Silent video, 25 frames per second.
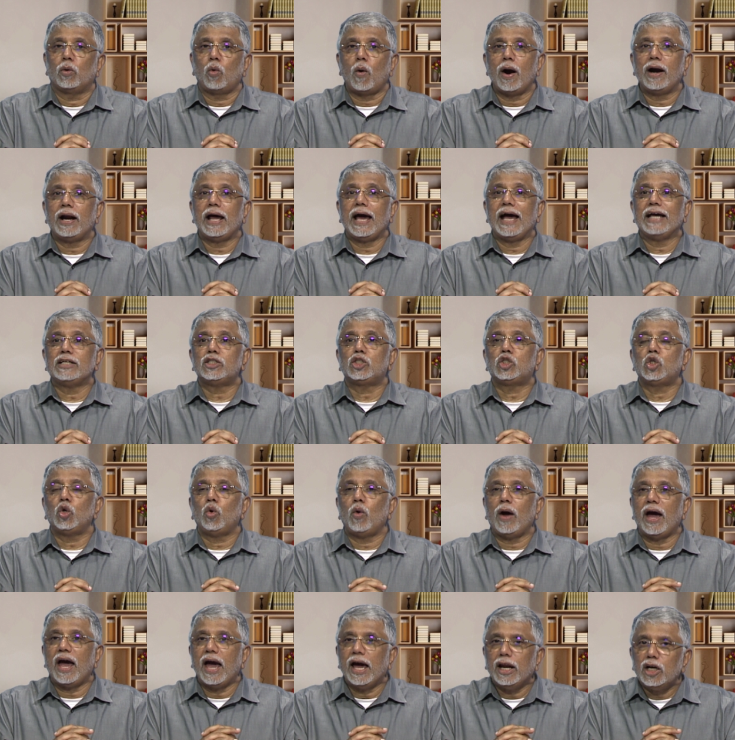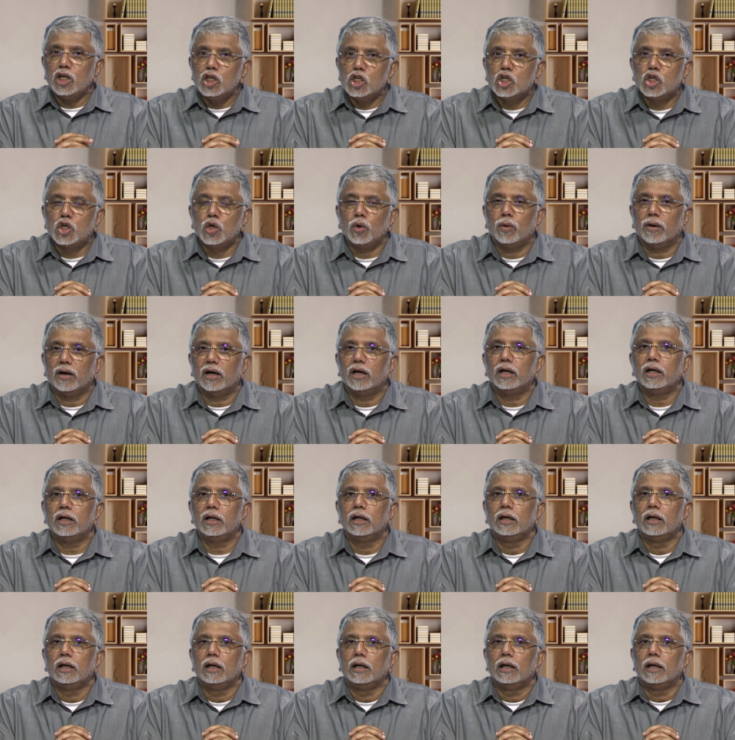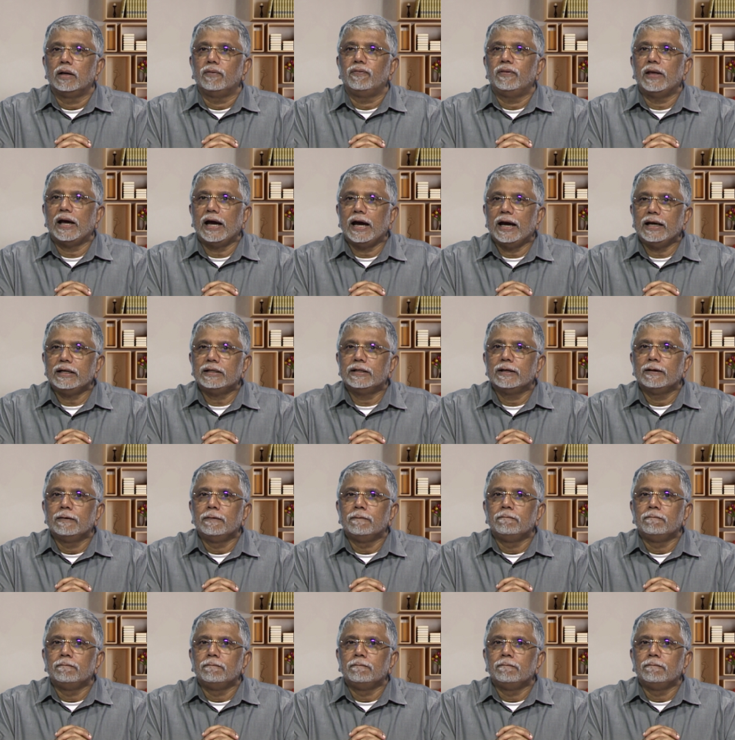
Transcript: one has to ensure that